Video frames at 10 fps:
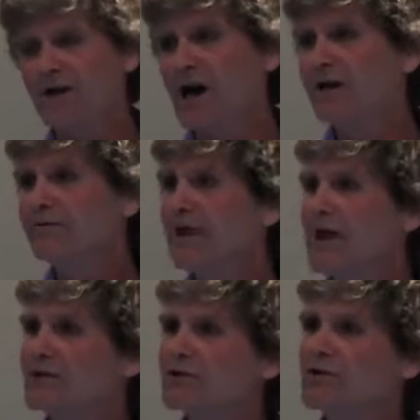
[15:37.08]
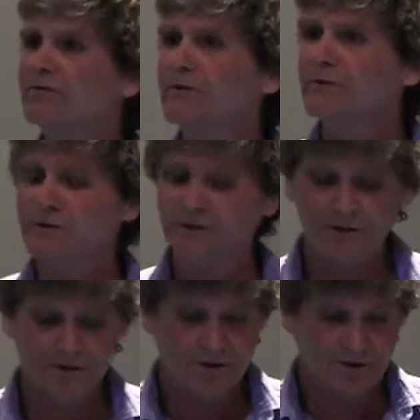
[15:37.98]
not a flat surface.
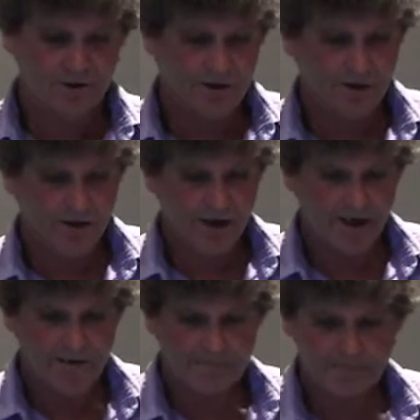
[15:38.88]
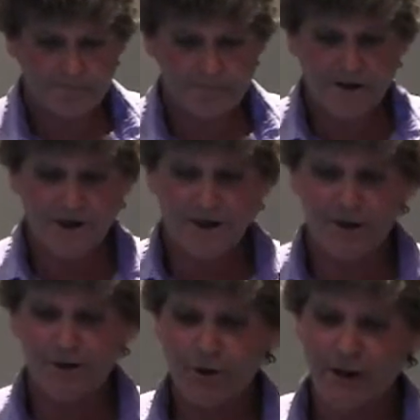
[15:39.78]
Okay? And the